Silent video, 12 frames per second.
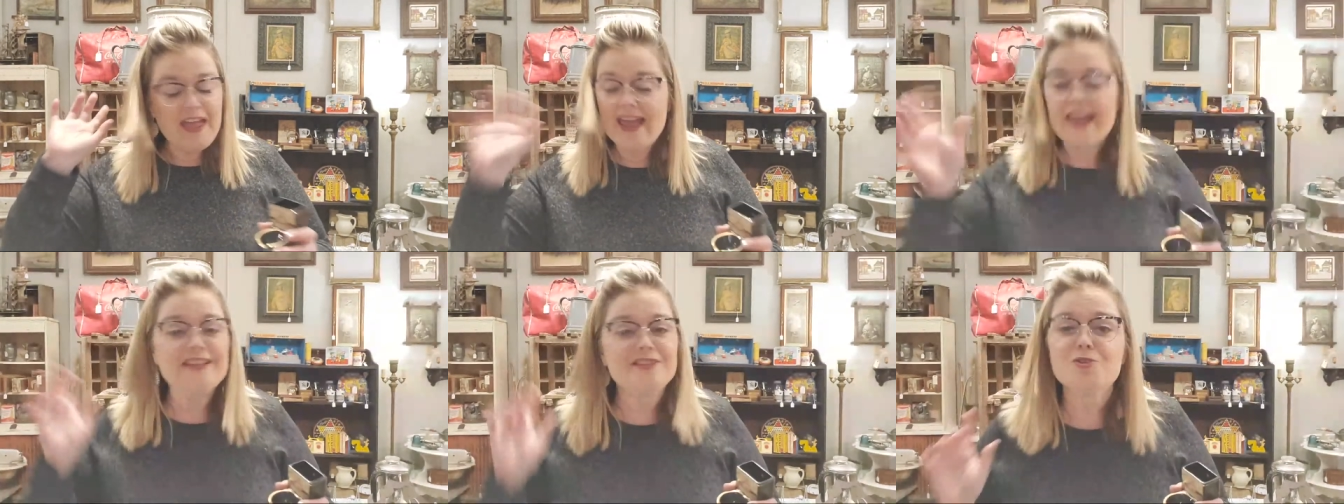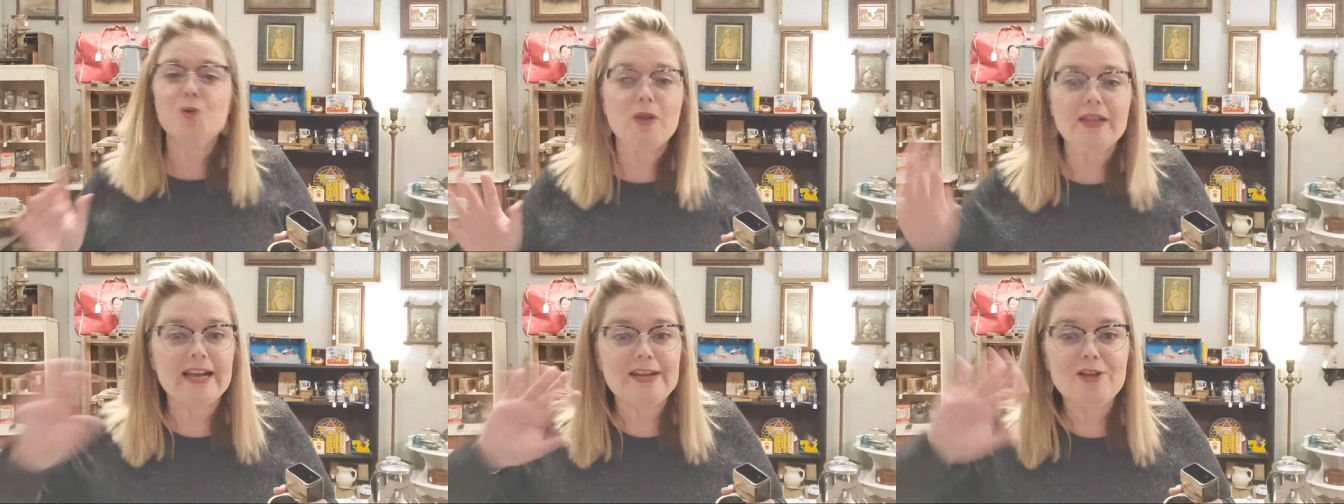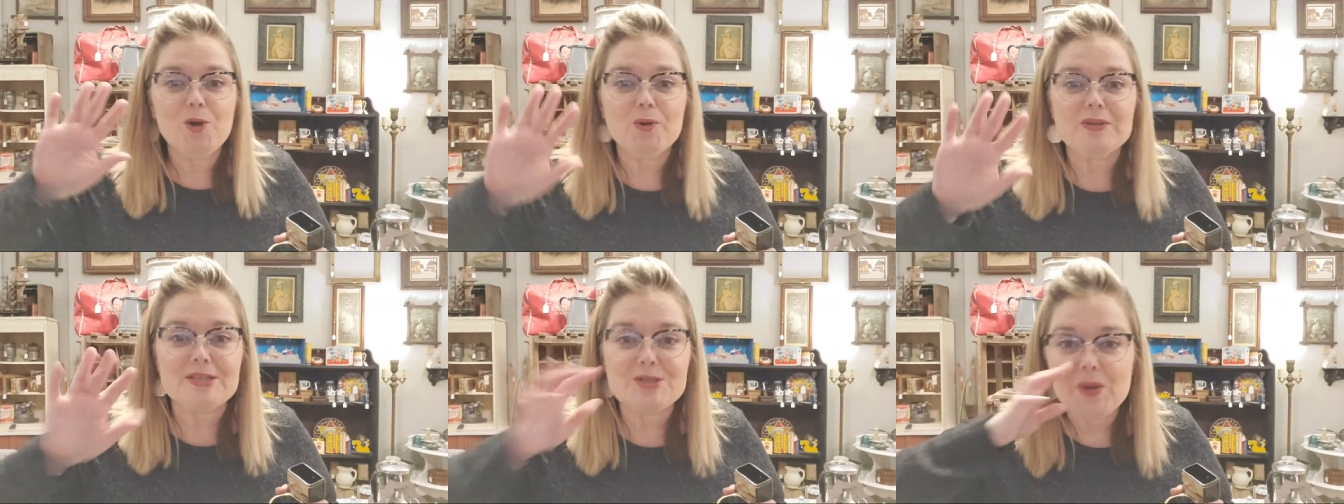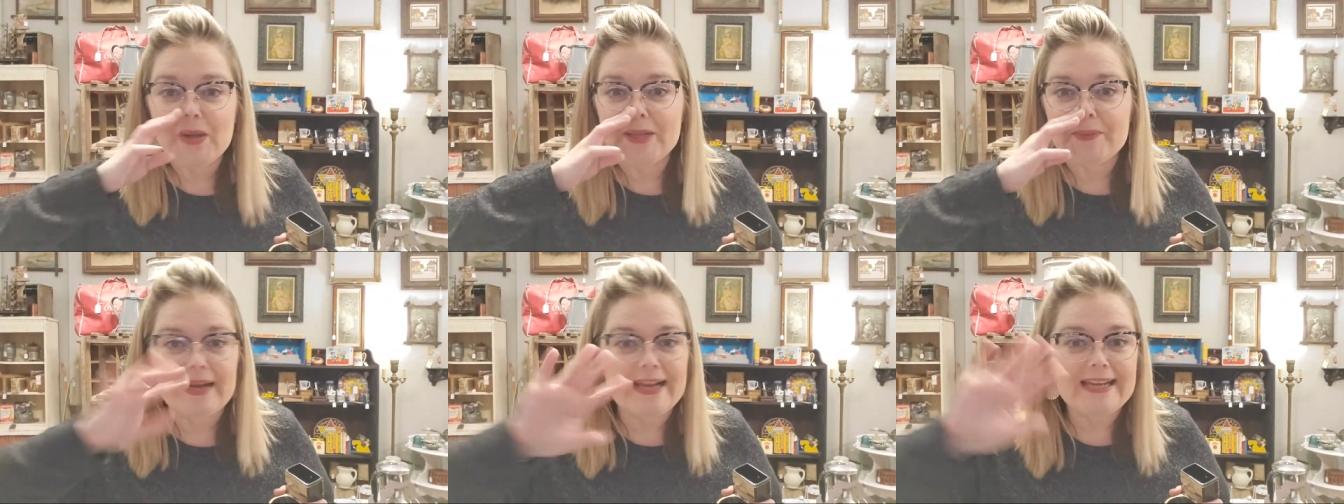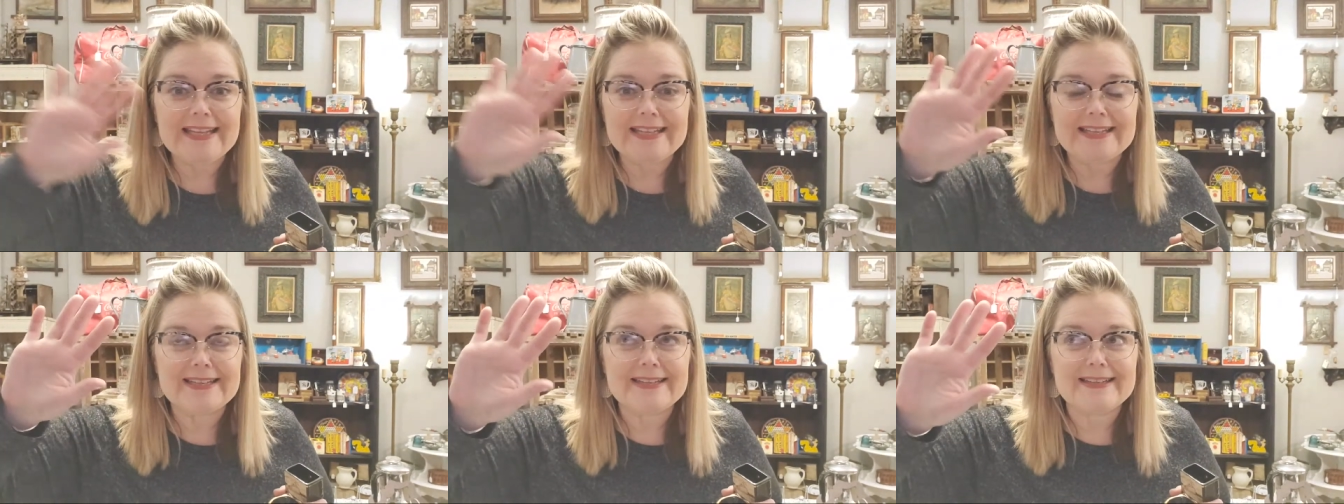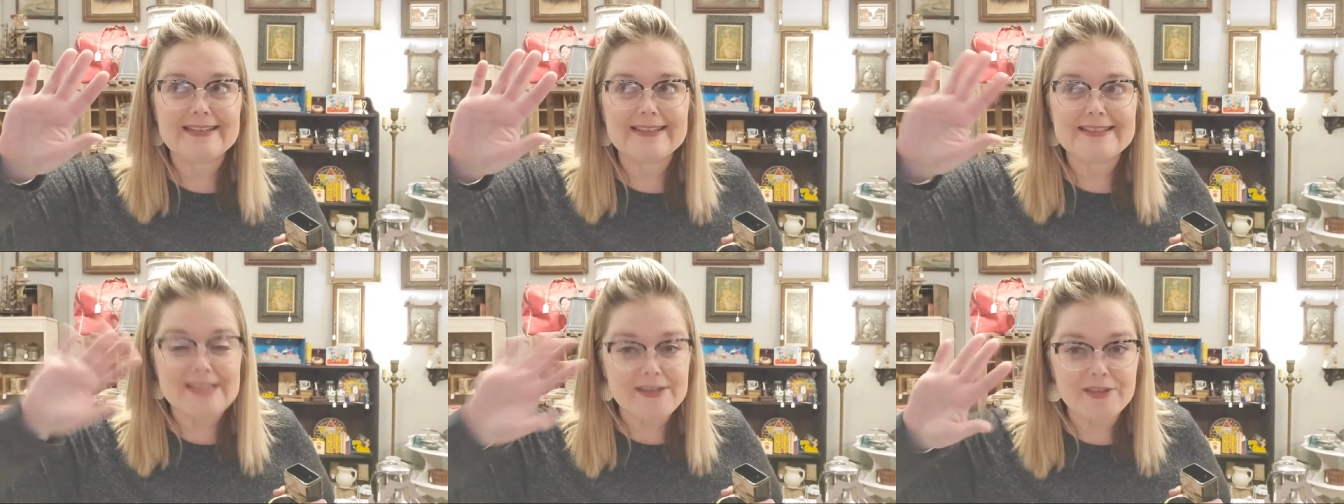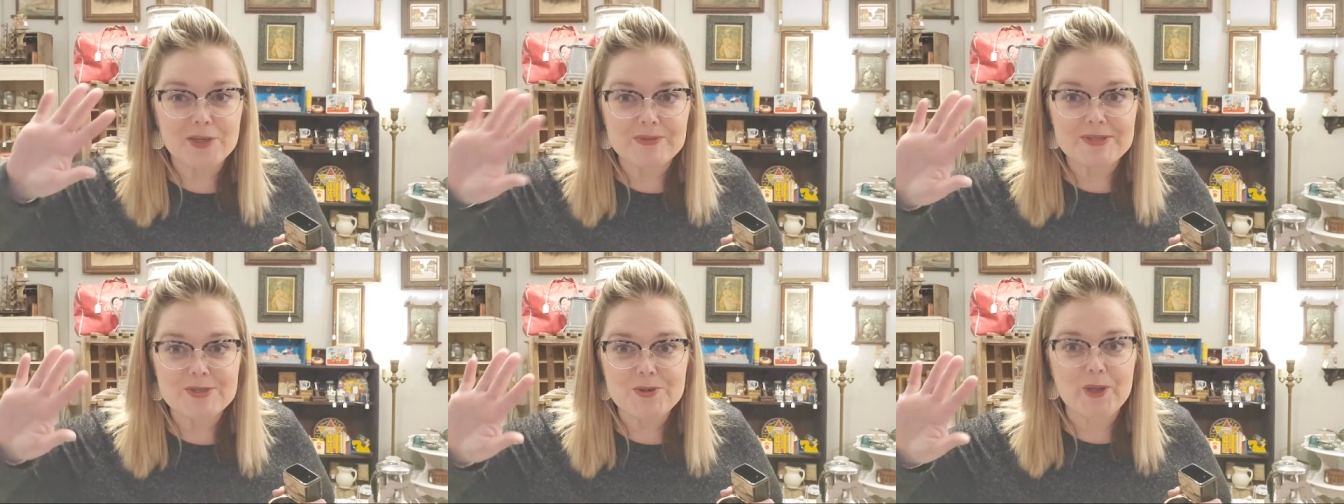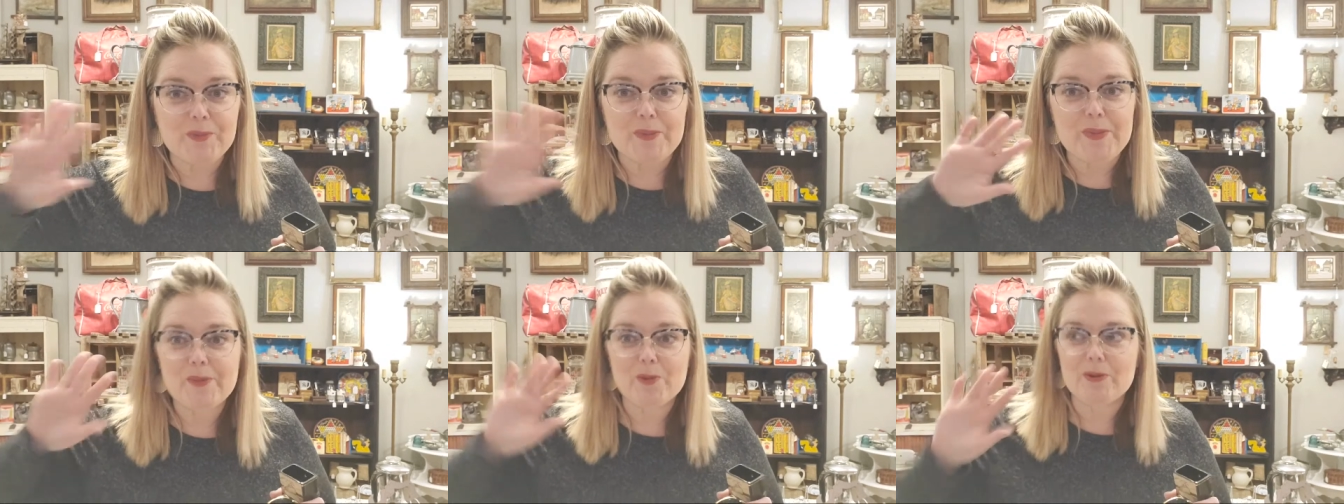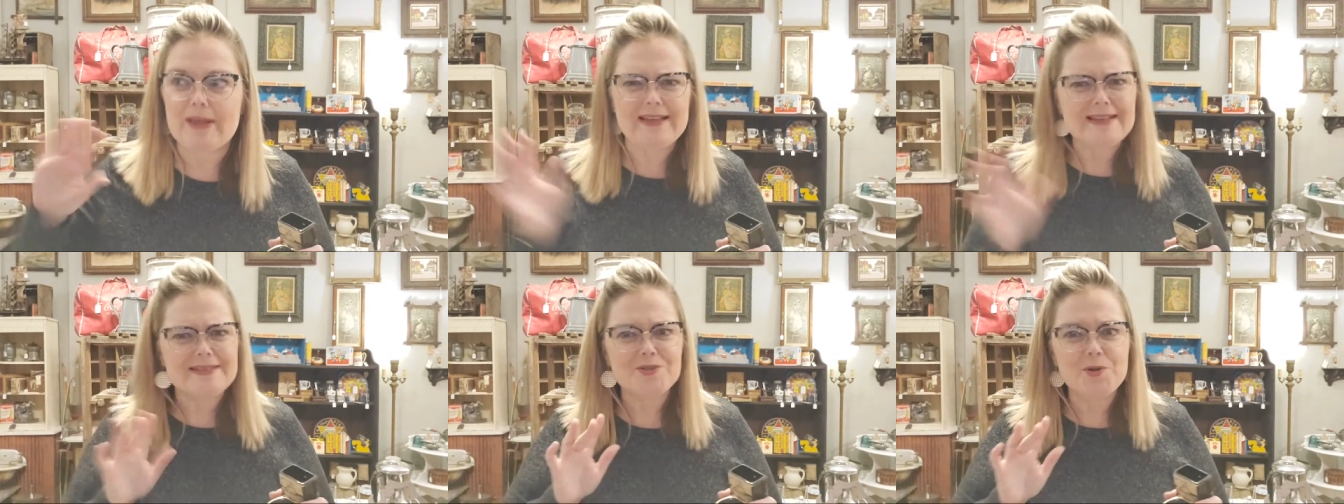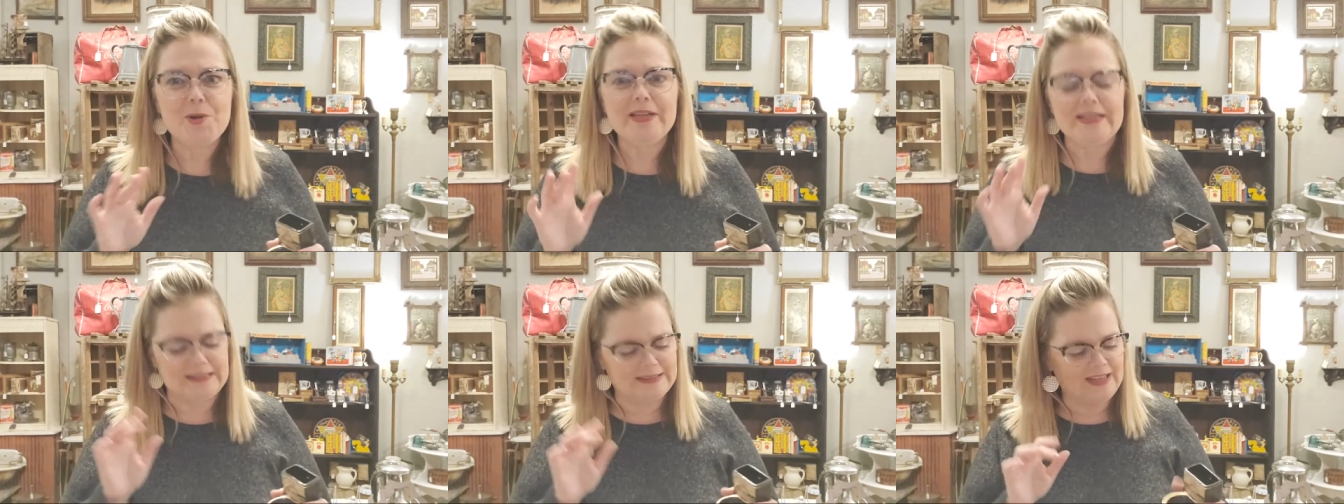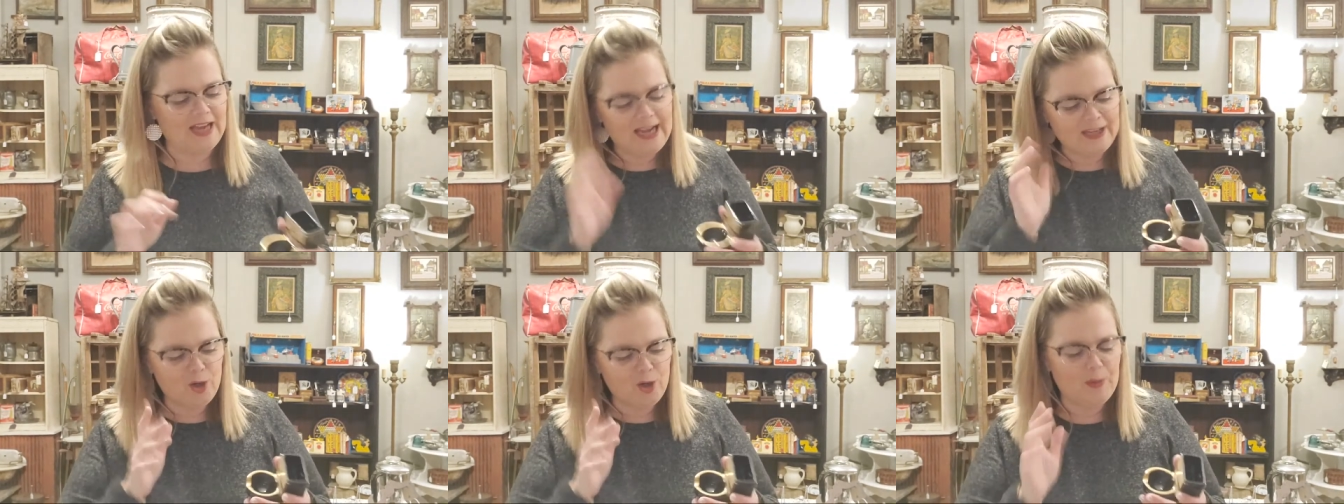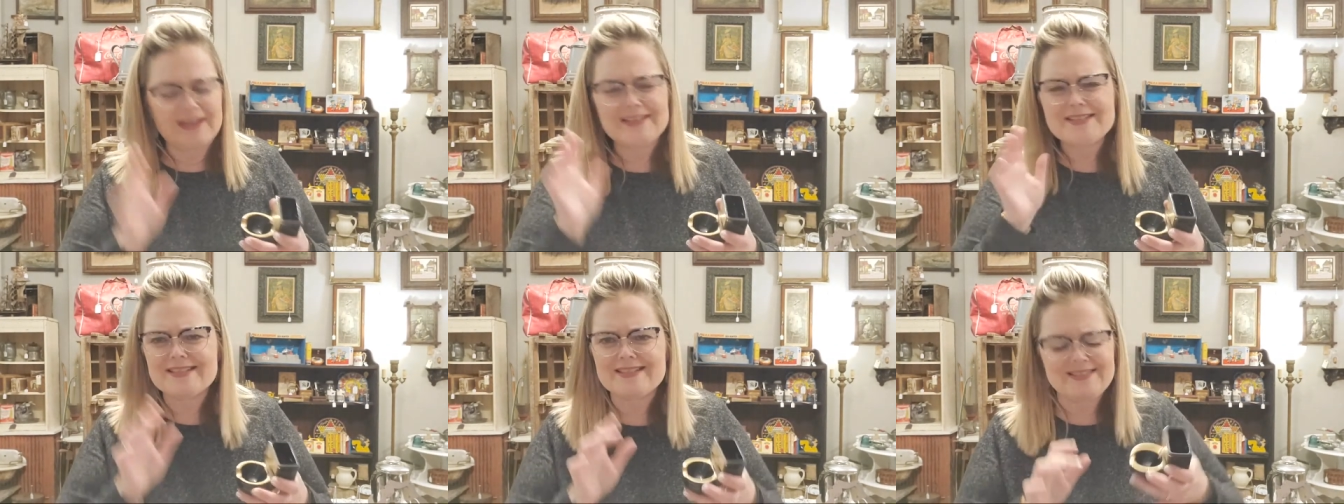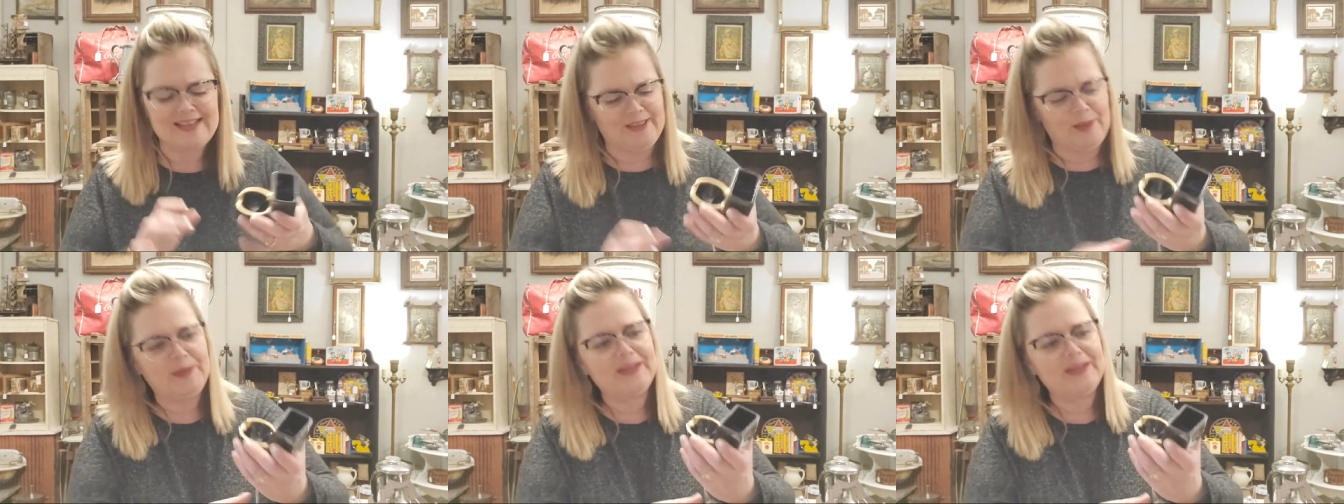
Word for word: It's a toilet. I know it was a toilet, but I didn't say that it was a toilet. But people were like, "That's a toilet." I know, I just didn't say that.